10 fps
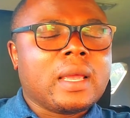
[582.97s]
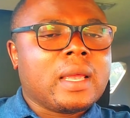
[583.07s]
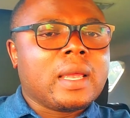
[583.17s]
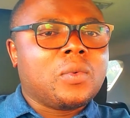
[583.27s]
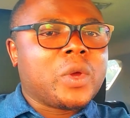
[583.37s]

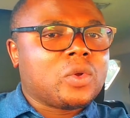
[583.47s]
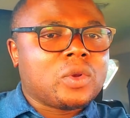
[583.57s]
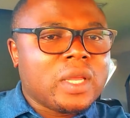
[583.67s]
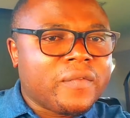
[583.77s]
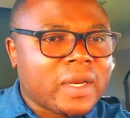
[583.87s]
we
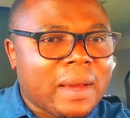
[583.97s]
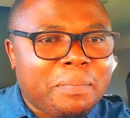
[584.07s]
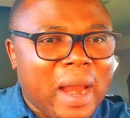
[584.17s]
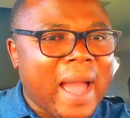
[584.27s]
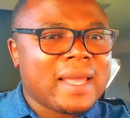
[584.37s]
could even
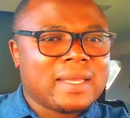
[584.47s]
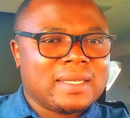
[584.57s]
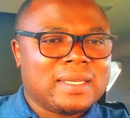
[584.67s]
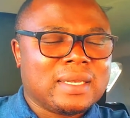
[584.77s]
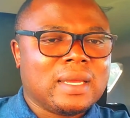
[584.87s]
apply
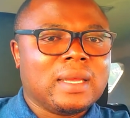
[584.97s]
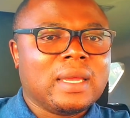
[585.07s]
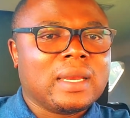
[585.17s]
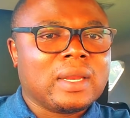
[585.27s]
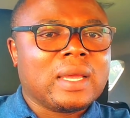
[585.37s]
this
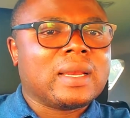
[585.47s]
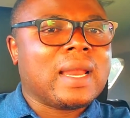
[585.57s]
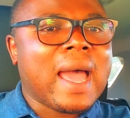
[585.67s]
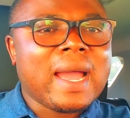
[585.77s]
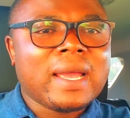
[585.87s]
in
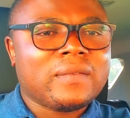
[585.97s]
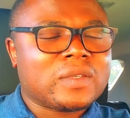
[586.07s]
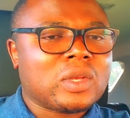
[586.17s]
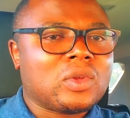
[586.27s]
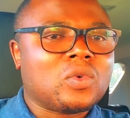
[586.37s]
life.
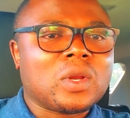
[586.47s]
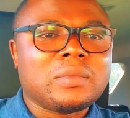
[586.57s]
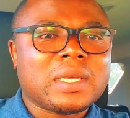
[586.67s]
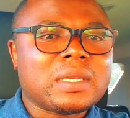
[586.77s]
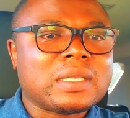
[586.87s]
So you want to
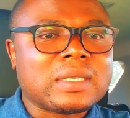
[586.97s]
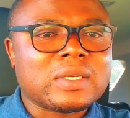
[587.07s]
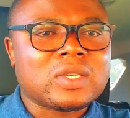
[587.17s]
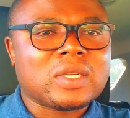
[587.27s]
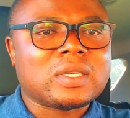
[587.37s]
be
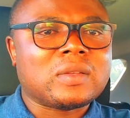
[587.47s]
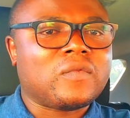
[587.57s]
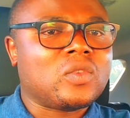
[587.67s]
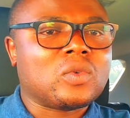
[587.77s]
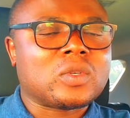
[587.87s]
consistent if
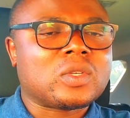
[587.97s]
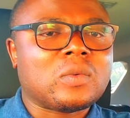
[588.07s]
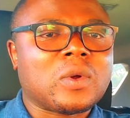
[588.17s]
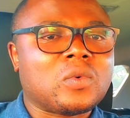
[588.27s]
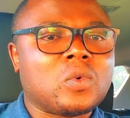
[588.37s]
you're
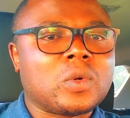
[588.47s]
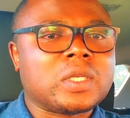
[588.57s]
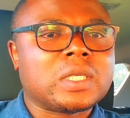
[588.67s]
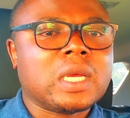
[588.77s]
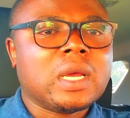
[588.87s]
someone who
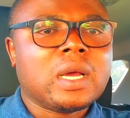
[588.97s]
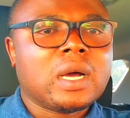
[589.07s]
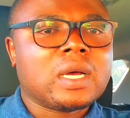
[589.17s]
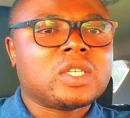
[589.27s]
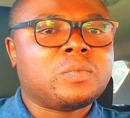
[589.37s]
is
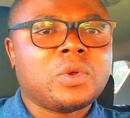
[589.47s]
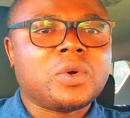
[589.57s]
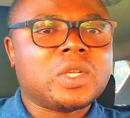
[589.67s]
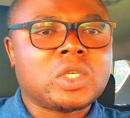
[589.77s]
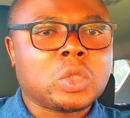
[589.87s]

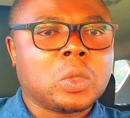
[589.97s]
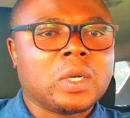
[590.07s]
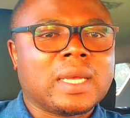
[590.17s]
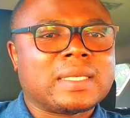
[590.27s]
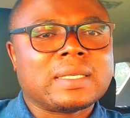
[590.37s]
spiritual,
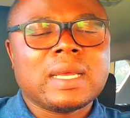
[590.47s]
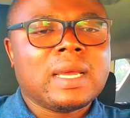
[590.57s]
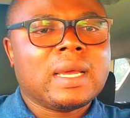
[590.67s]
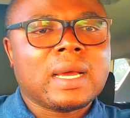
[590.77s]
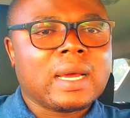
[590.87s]
as
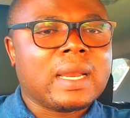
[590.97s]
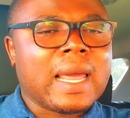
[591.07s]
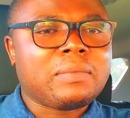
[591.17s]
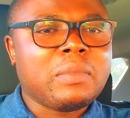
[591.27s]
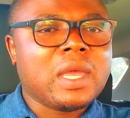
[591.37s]

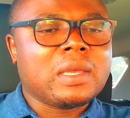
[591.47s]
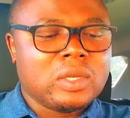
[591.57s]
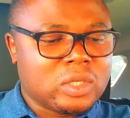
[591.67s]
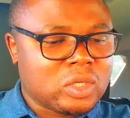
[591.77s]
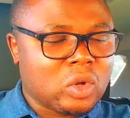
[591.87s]
like me.
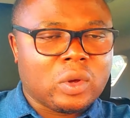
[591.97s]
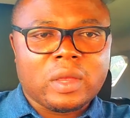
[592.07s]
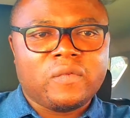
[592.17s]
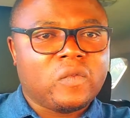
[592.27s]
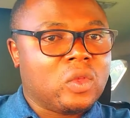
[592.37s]
So
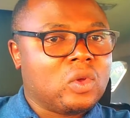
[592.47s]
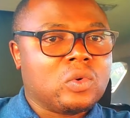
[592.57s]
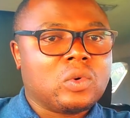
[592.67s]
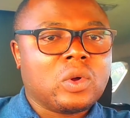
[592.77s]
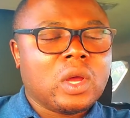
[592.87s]
if
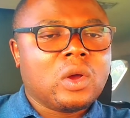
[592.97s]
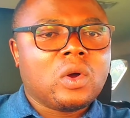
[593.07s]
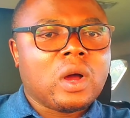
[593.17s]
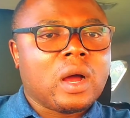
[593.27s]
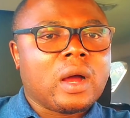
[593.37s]
you
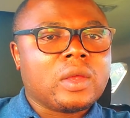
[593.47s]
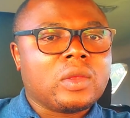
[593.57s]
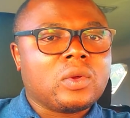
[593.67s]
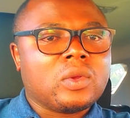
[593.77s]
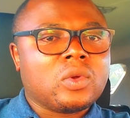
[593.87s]

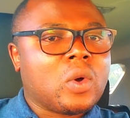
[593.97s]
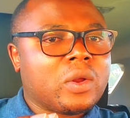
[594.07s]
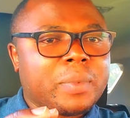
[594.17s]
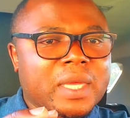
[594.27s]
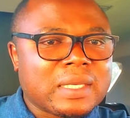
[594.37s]
want to
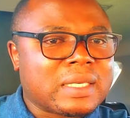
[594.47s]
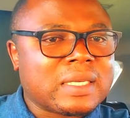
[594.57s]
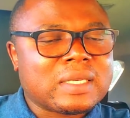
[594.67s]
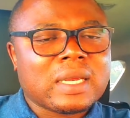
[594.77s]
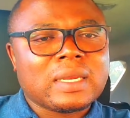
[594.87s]
be
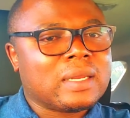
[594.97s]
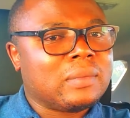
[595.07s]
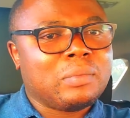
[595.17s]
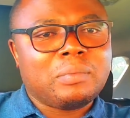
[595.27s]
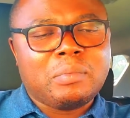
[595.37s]

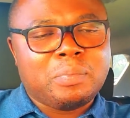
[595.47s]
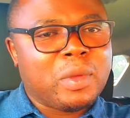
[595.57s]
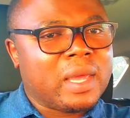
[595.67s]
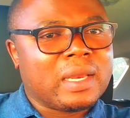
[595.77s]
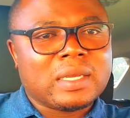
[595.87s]
consistent,
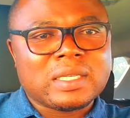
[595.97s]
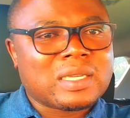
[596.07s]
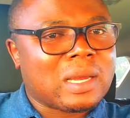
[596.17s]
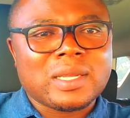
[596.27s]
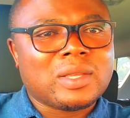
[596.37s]
be it in
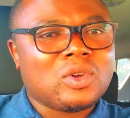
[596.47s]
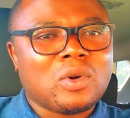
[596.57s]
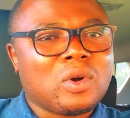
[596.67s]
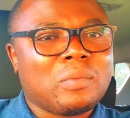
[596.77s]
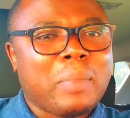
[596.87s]
studying
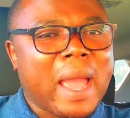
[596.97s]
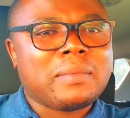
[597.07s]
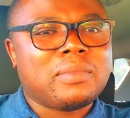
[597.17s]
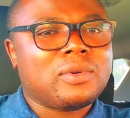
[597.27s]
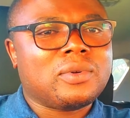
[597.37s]
your
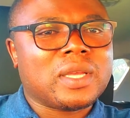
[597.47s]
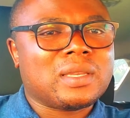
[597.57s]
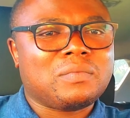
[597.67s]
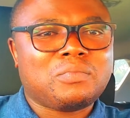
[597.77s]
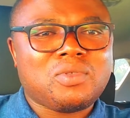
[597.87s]
Bible,
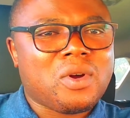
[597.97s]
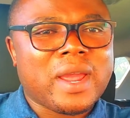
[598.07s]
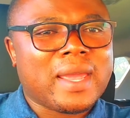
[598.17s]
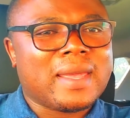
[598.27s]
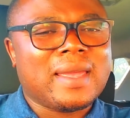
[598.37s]
in
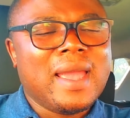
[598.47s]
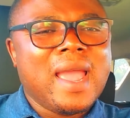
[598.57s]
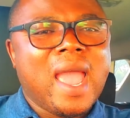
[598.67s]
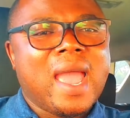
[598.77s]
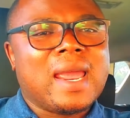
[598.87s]
praying,
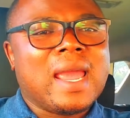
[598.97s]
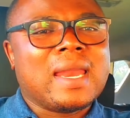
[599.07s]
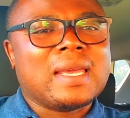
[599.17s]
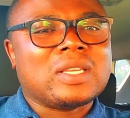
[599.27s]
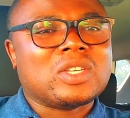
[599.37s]
and
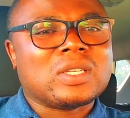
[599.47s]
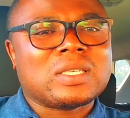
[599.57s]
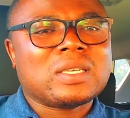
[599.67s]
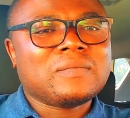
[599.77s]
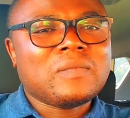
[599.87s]
in
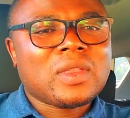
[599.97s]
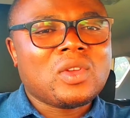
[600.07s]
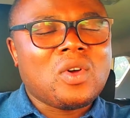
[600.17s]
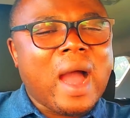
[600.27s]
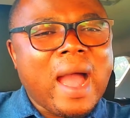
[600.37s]
just
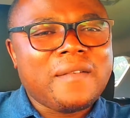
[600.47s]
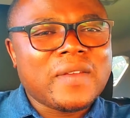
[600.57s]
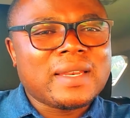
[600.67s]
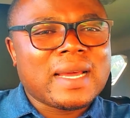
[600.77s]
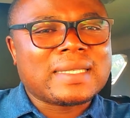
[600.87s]

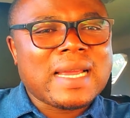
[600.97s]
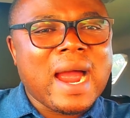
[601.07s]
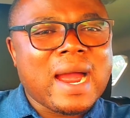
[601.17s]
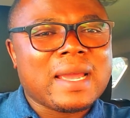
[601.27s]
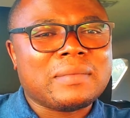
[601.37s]
having that
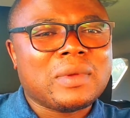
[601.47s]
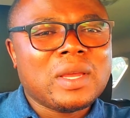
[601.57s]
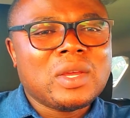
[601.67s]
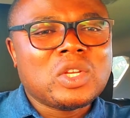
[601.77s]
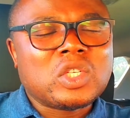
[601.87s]
time
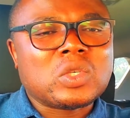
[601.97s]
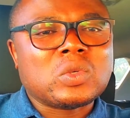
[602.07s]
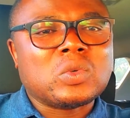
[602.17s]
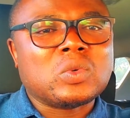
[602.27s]
to